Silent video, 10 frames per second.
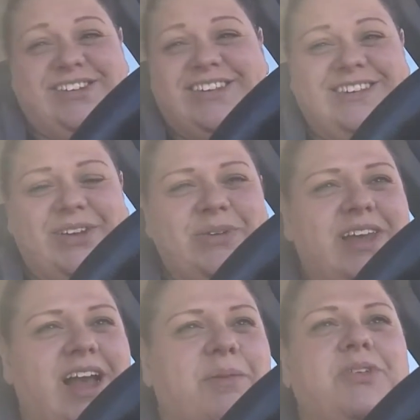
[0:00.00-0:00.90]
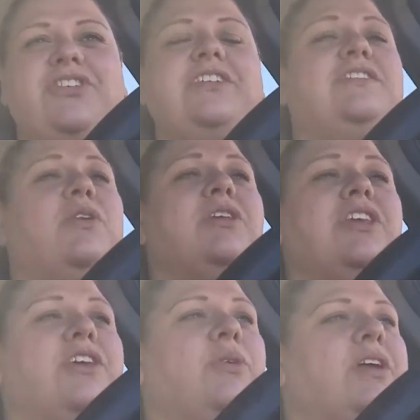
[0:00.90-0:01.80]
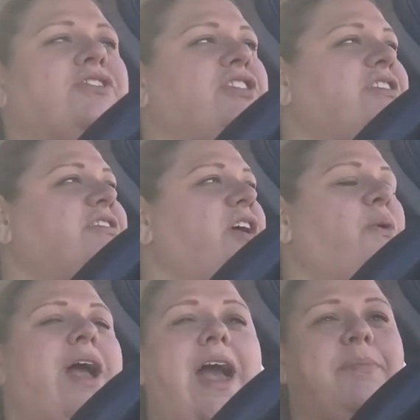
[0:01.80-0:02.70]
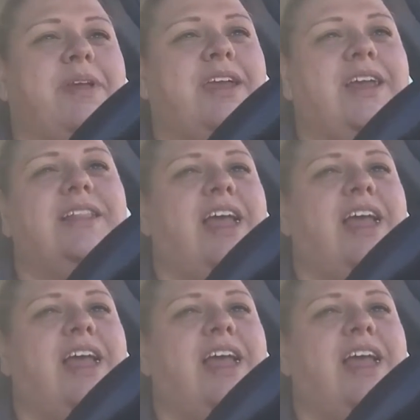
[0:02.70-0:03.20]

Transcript: She's so young, but she's so cute, and she's so happy and